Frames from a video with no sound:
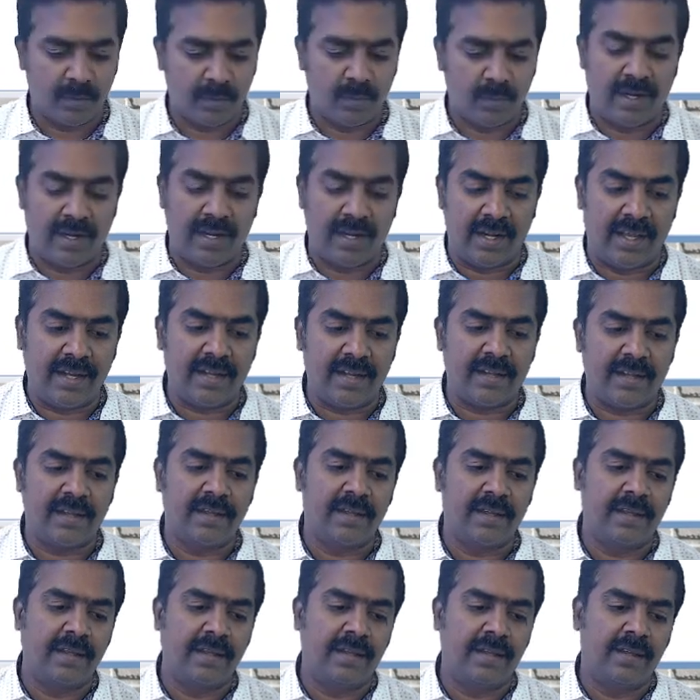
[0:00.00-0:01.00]

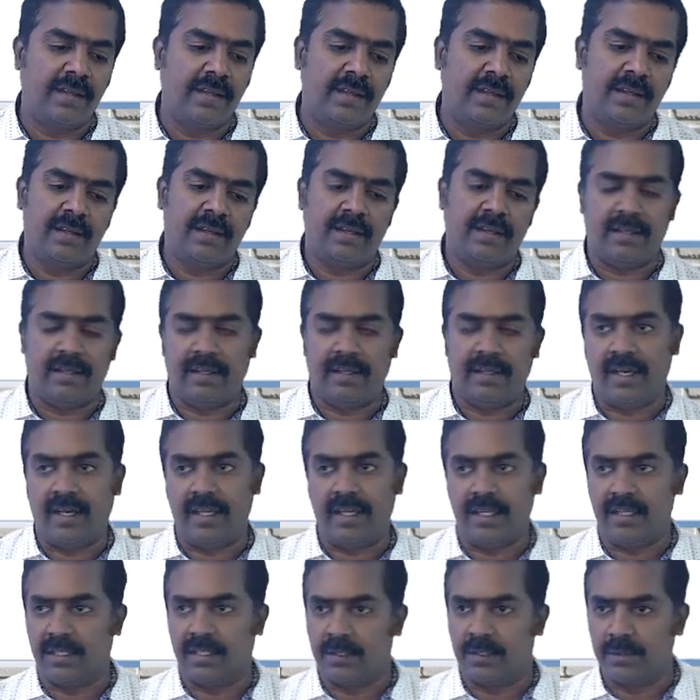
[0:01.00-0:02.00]

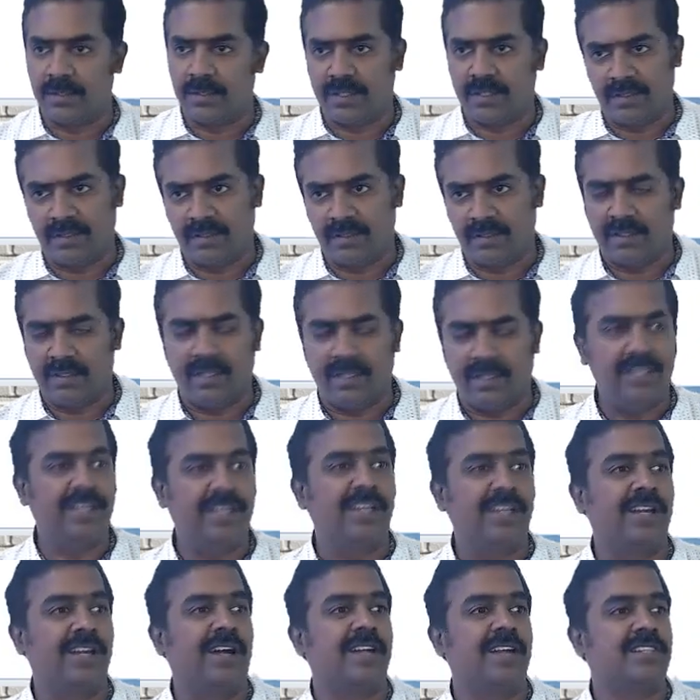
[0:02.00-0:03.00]
1,80,000.
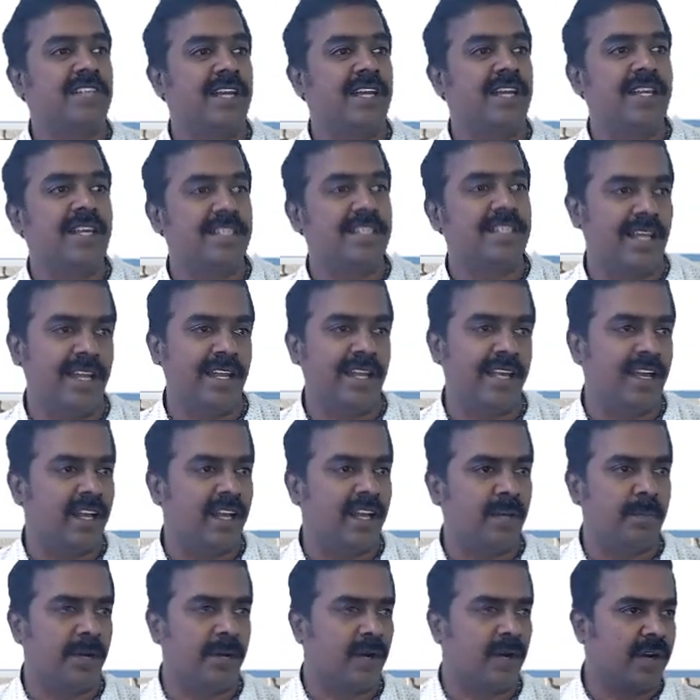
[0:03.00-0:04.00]
Inge non-selling, selling
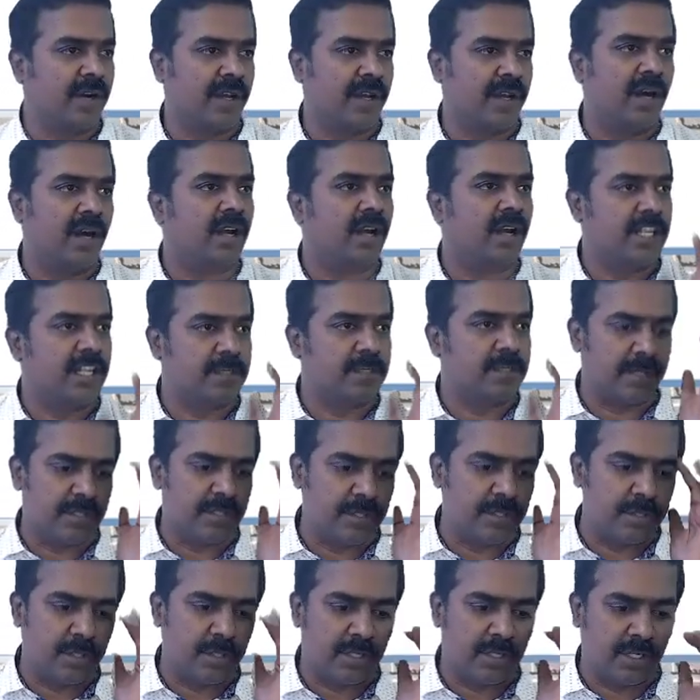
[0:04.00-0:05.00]
all
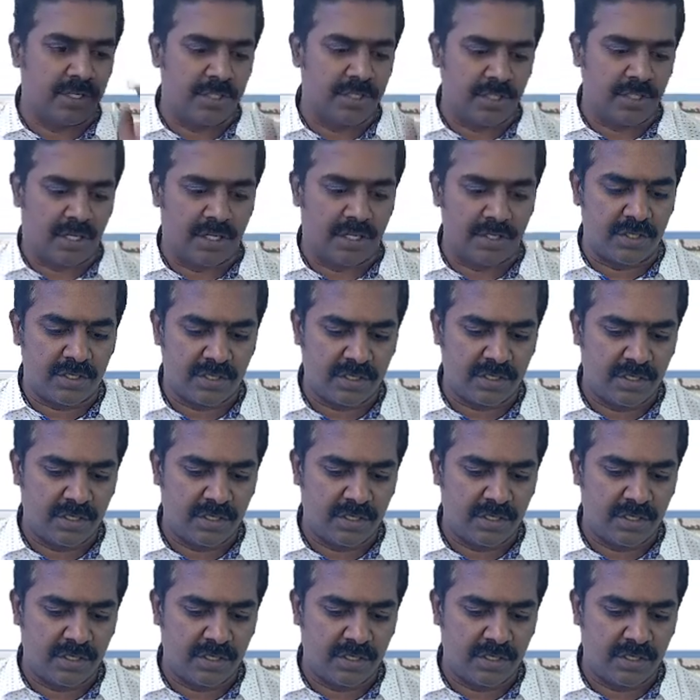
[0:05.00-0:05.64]
expenses you can charge.